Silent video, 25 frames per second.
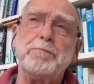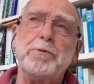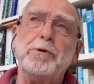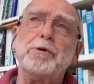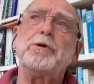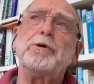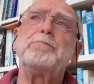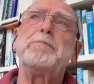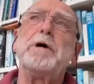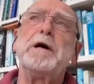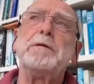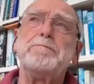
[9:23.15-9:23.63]

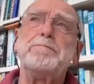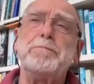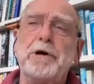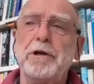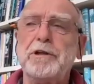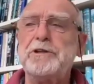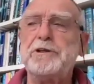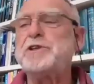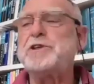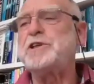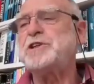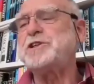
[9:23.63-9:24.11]
put by
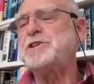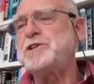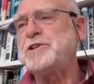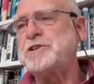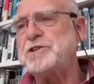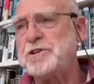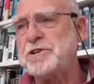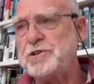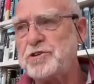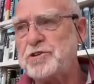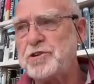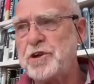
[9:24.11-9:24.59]
politicians
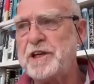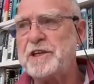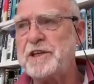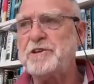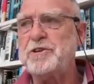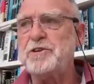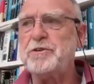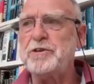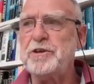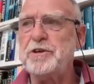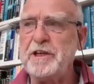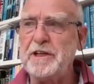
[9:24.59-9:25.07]
and trade
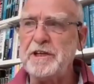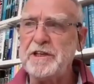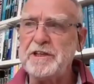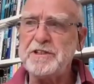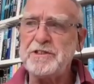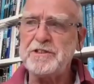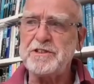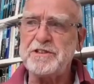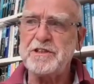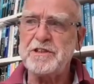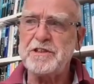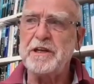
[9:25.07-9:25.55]

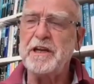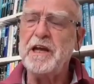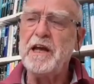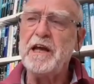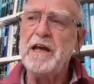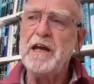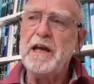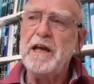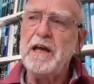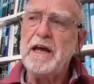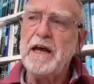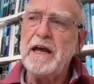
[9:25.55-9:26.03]
unionists and
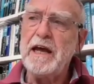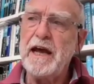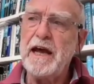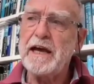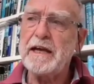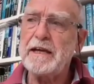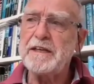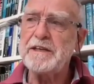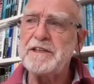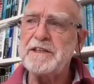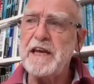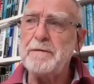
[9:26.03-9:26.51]

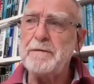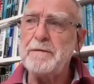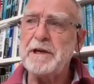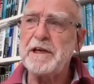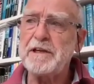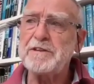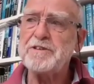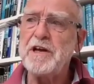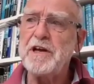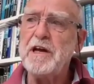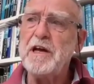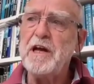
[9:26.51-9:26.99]

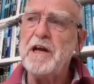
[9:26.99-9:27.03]
academics